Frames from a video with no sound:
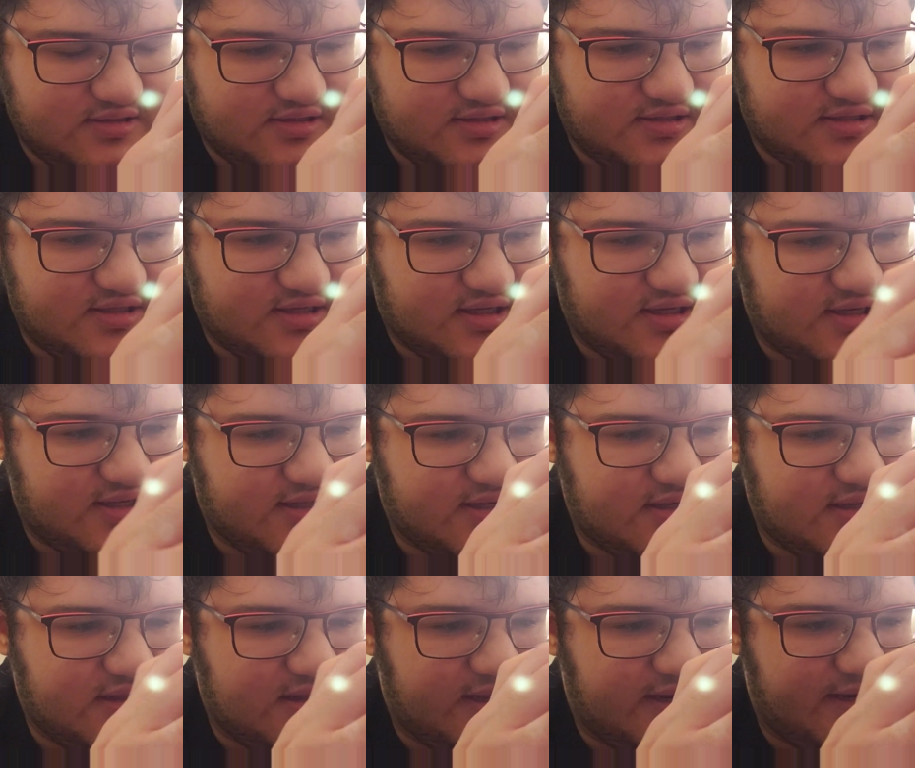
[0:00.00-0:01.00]
Just gotta get
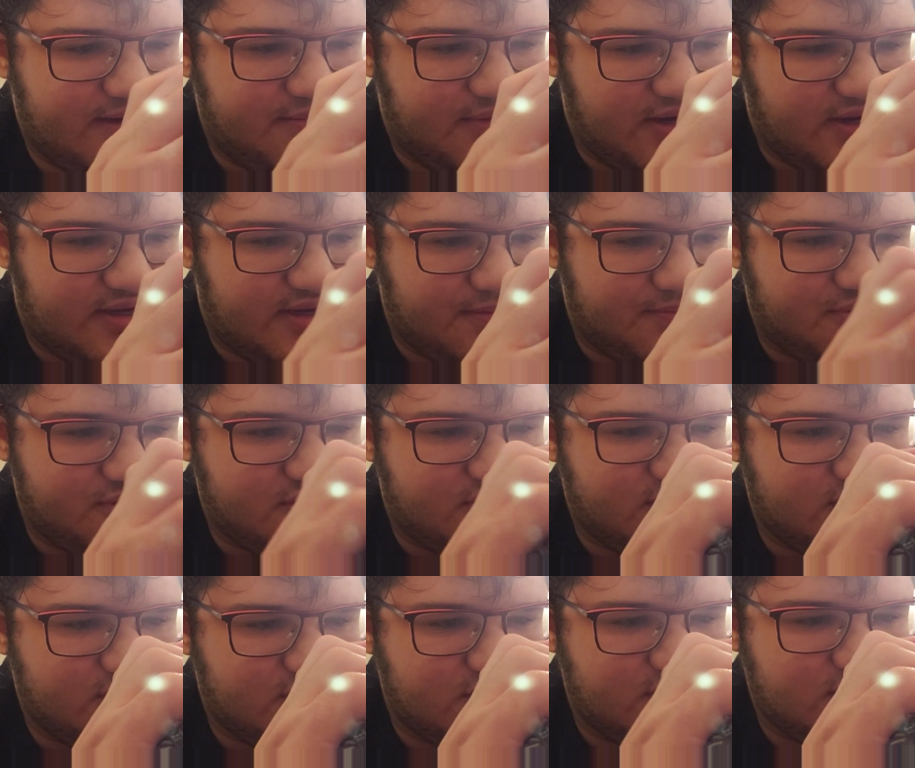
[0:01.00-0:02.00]
it lined back up with
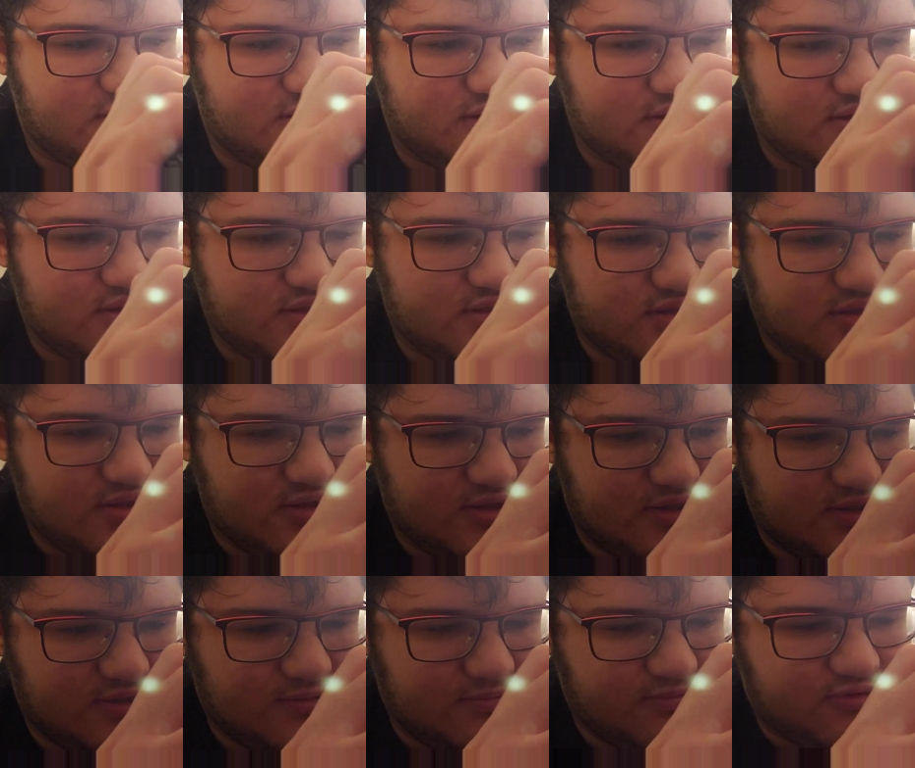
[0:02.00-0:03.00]
the
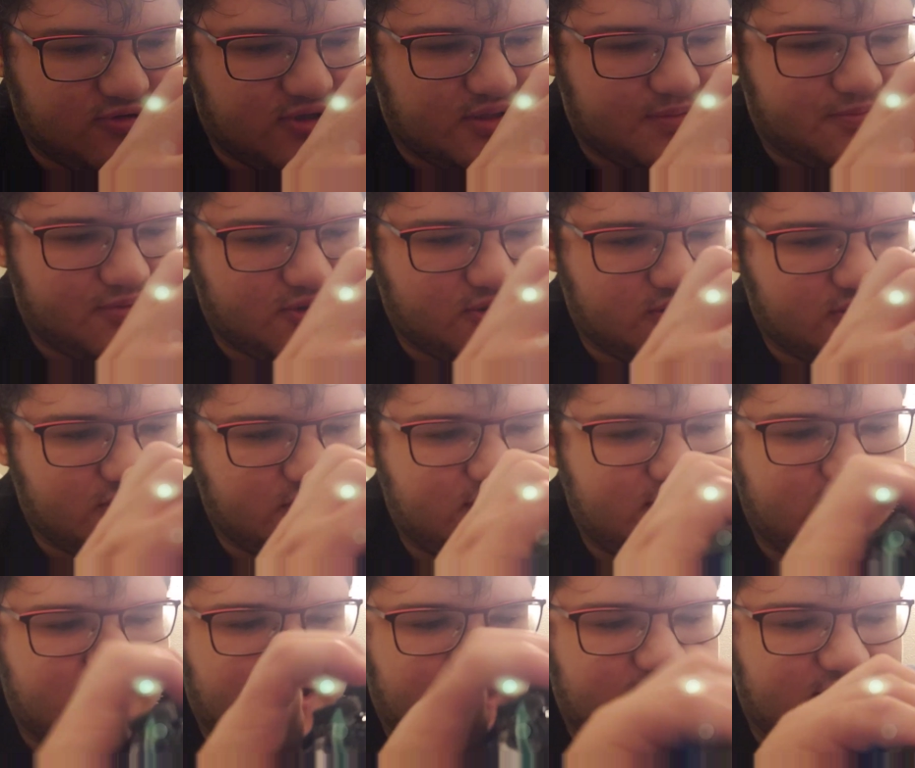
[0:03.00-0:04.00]
proper
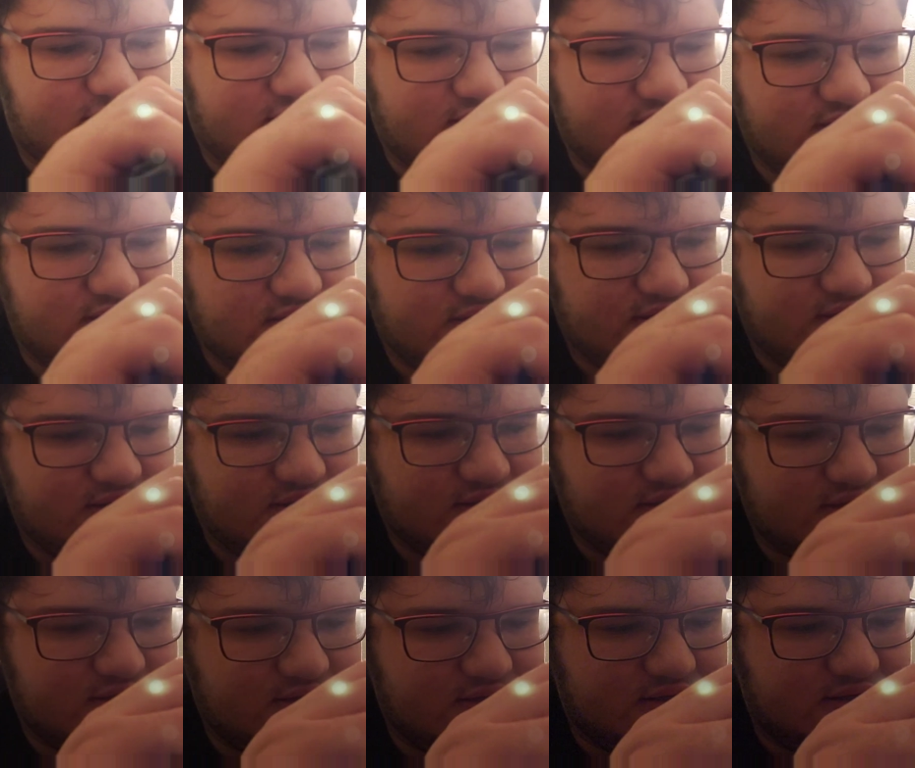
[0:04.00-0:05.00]
thing.
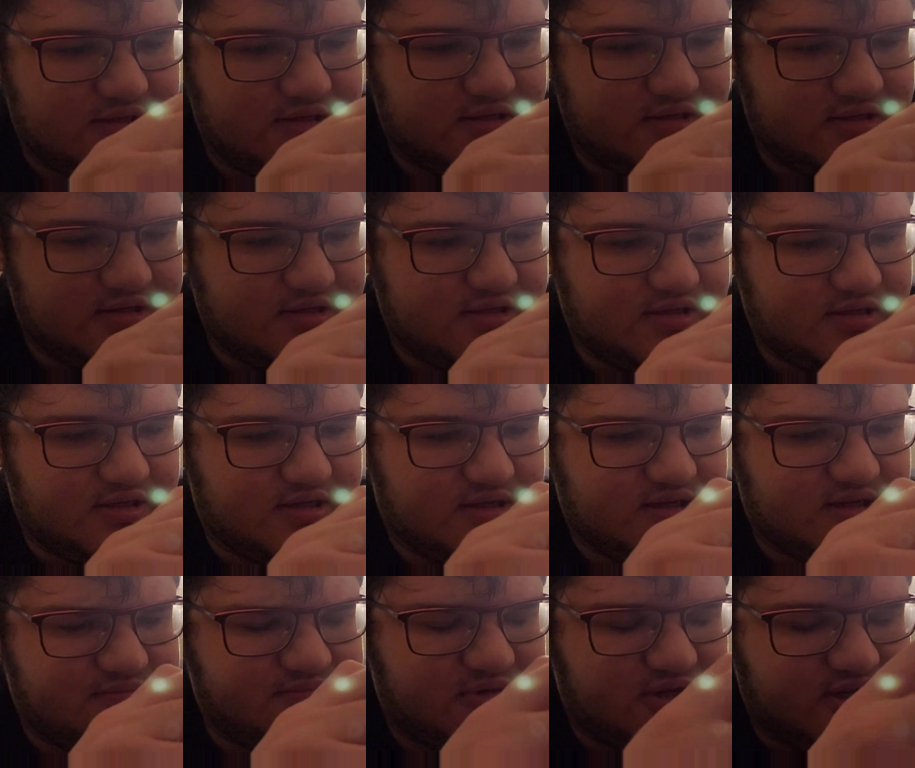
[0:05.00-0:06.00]

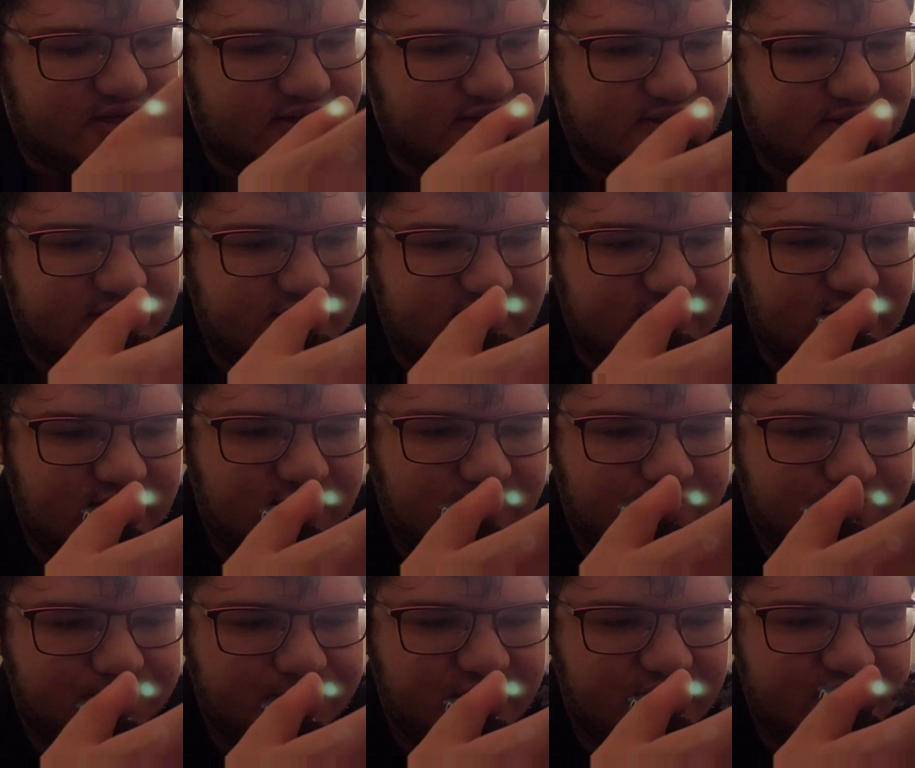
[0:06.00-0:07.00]
Come on, you little
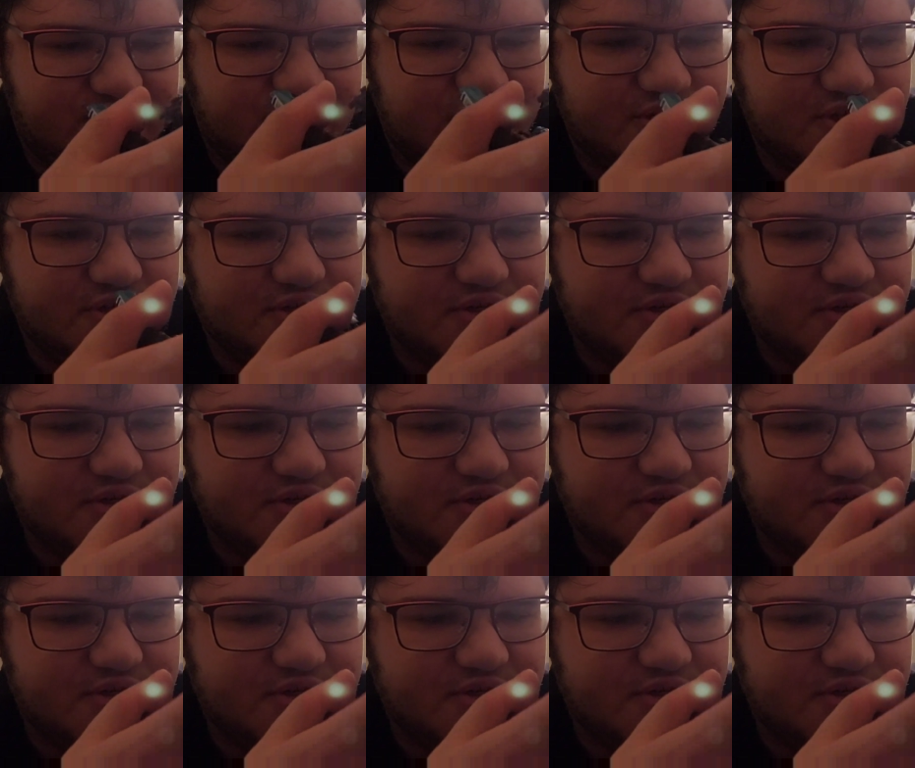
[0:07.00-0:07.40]
bitch.